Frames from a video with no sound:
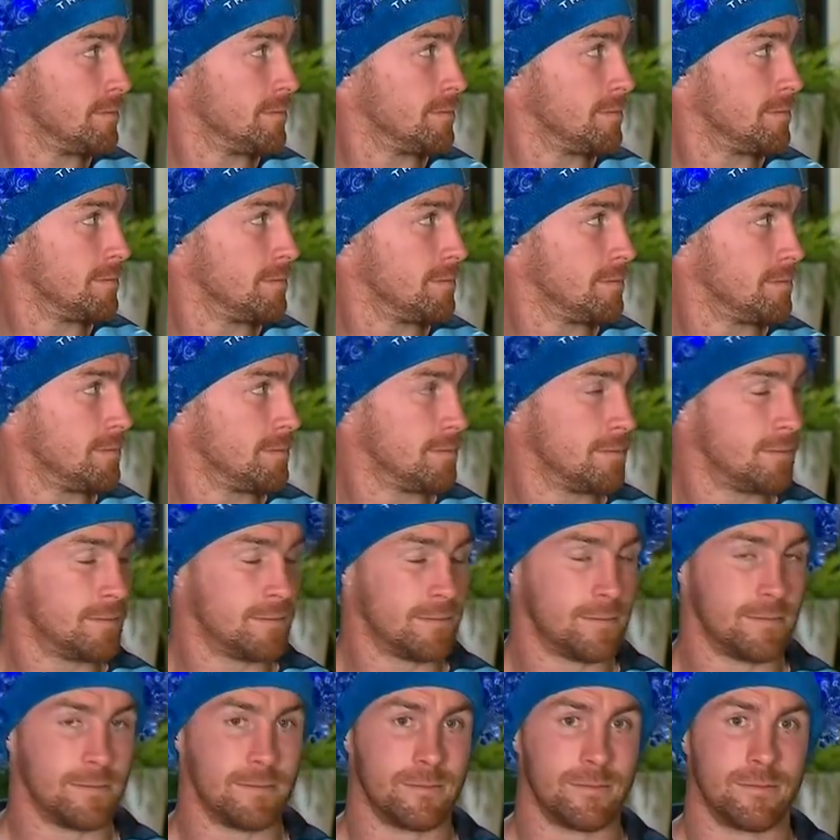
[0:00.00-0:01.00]

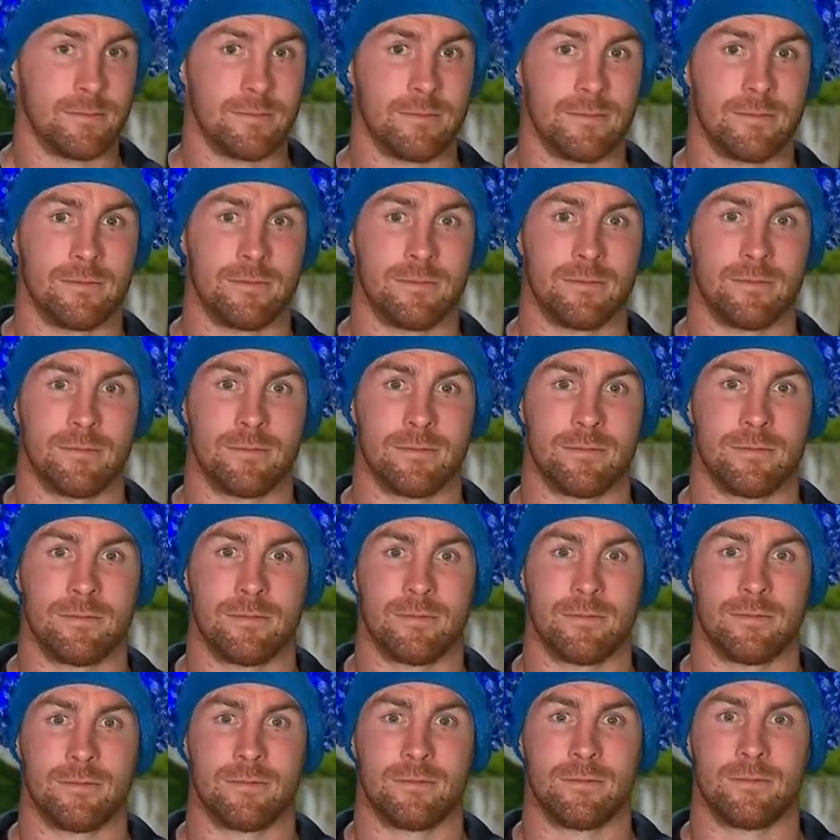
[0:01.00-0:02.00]

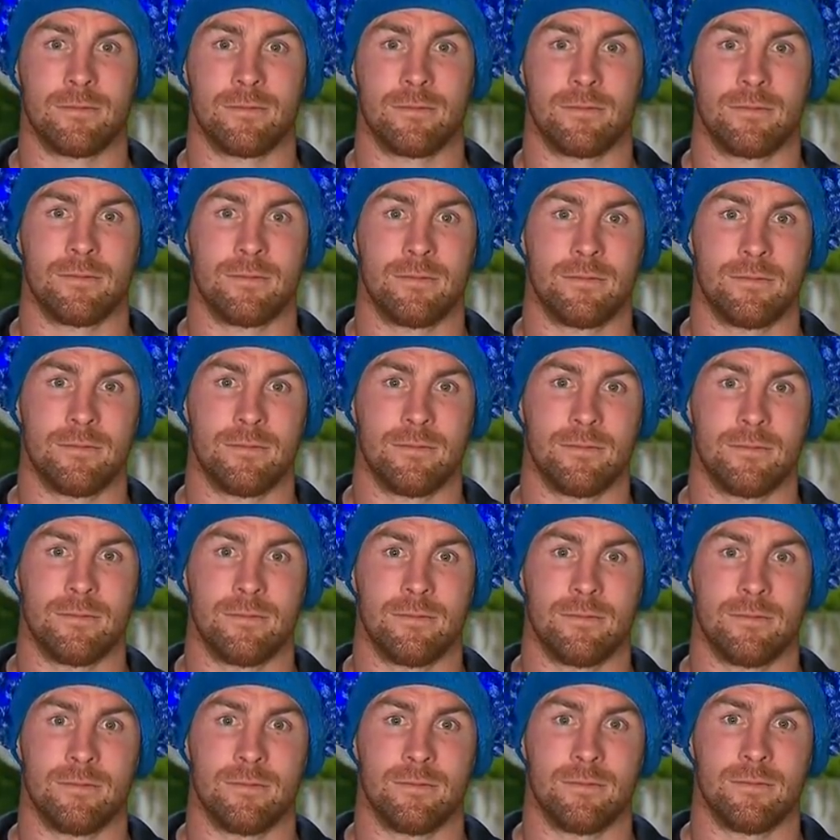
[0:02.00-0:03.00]

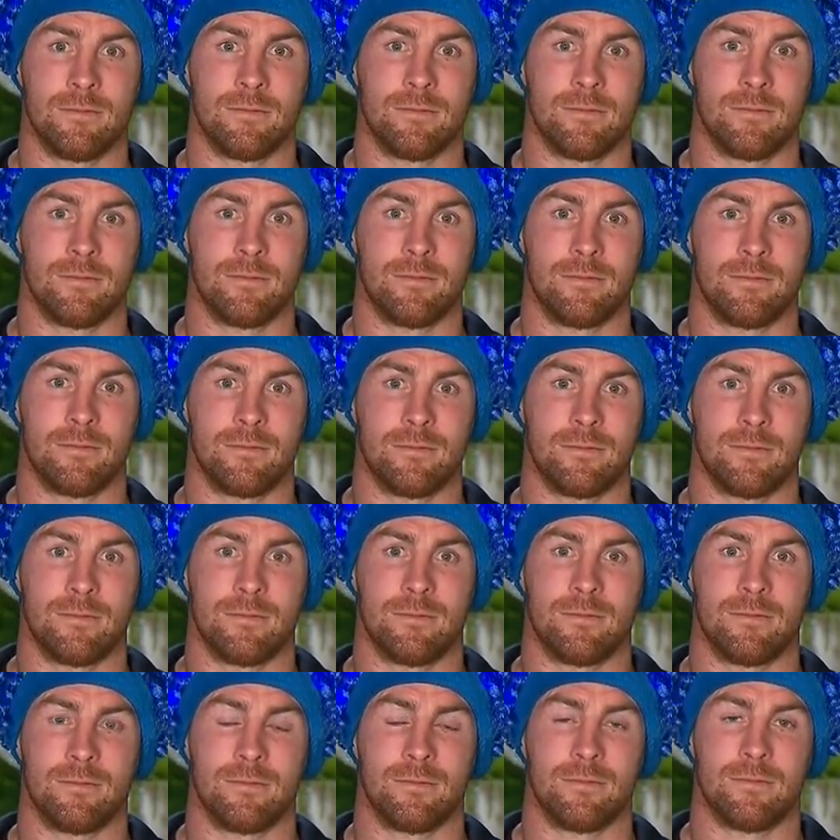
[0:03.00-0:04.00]

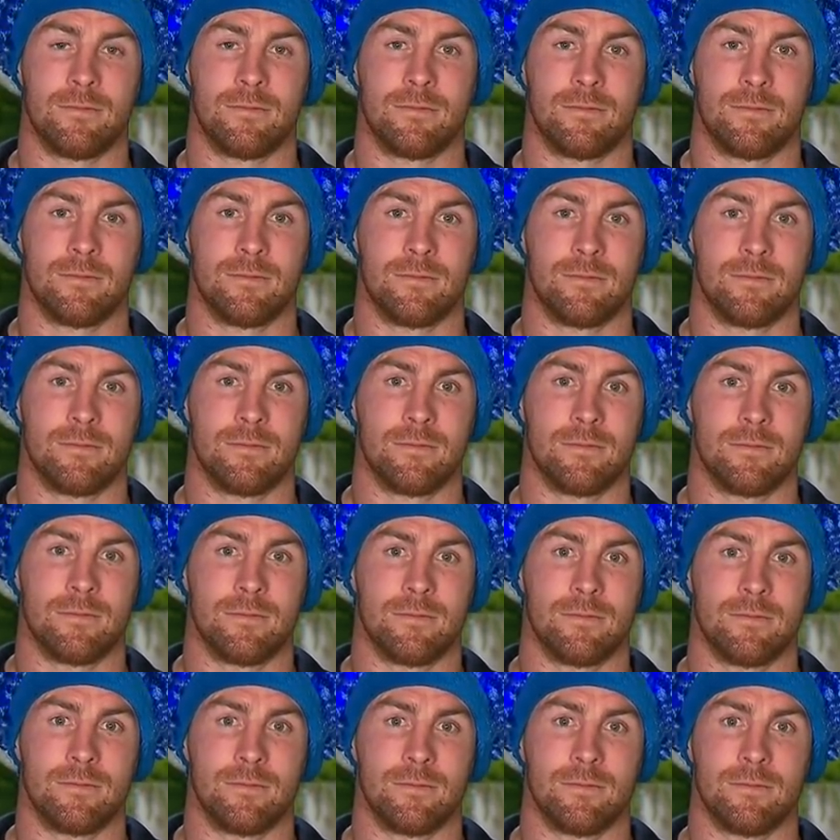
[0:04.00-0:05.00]

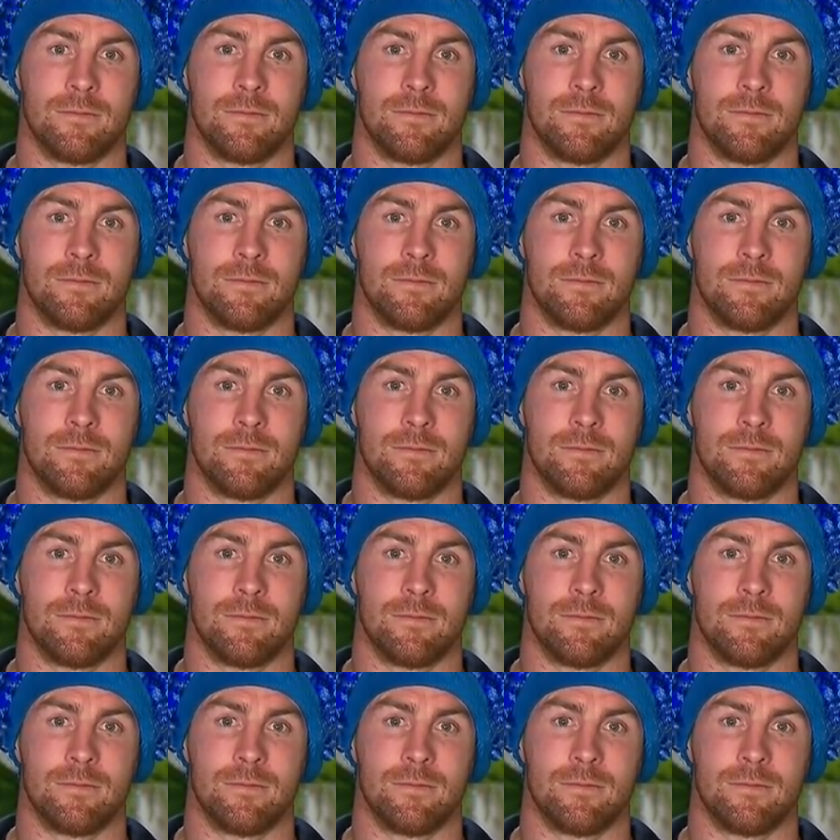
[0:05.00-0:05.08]
(silent)